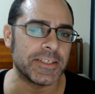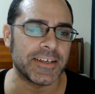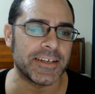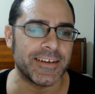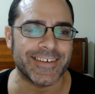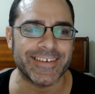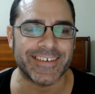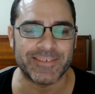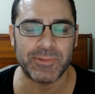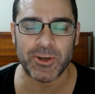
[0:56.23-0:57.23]

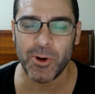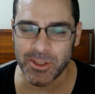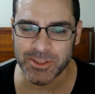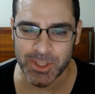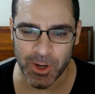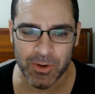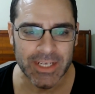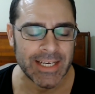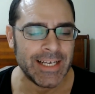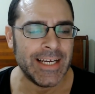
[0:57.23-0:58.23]
but also
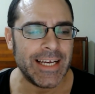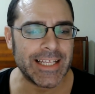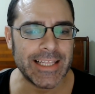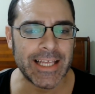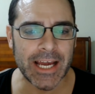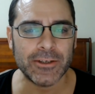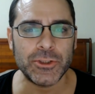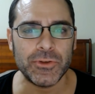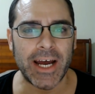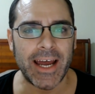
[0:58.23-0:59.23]
it
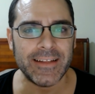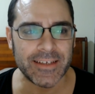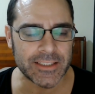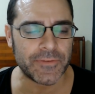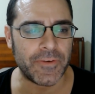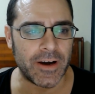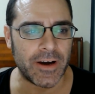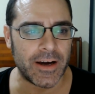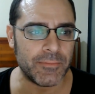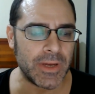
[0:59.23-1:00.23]
allows you to
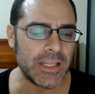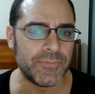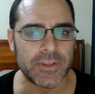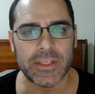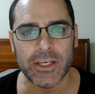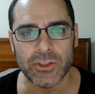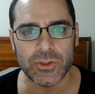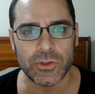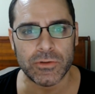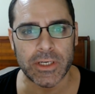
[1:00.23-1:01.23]
identify many of the
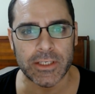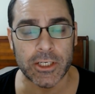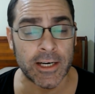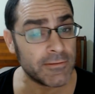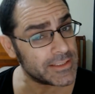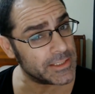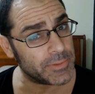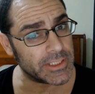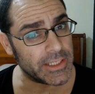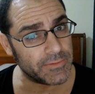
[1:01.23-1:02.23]
things you had currently
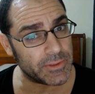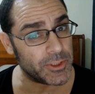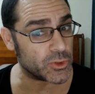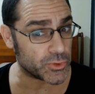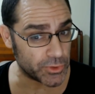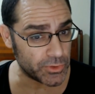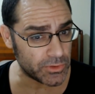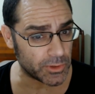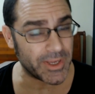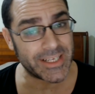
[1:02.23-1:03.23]
believed to be true
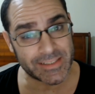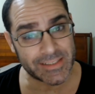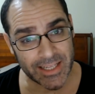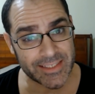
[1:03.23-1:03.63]
or make sense,